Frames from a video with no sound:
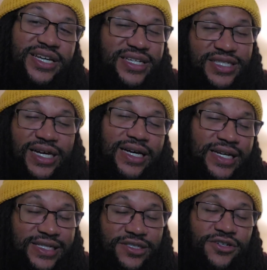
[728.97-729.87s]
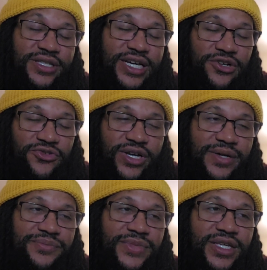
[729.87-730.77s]
thanks, guys, and all that
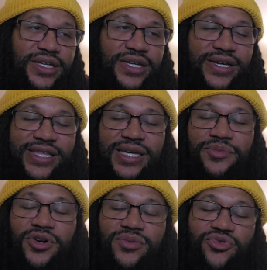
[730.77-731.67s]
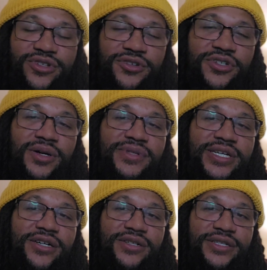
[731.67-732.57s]
crap. And then Mark Briscoe comes
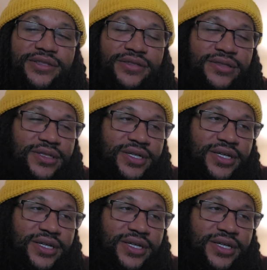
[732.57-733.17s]
out, and